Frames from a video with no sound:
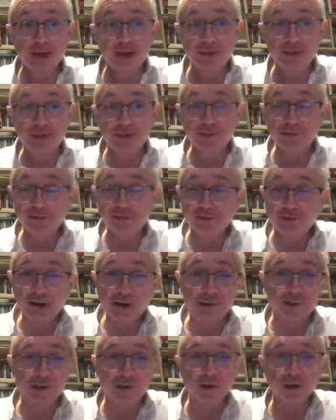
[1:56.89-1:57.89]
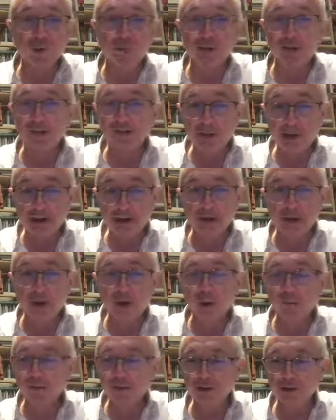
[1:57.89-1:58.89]
even a fragment of the meaning
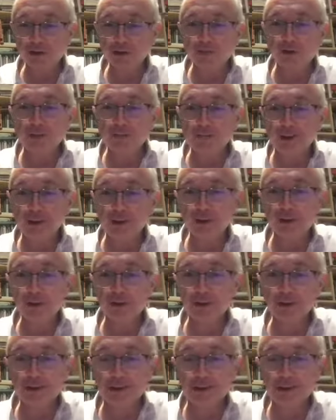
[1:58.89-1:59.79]
of this tremendous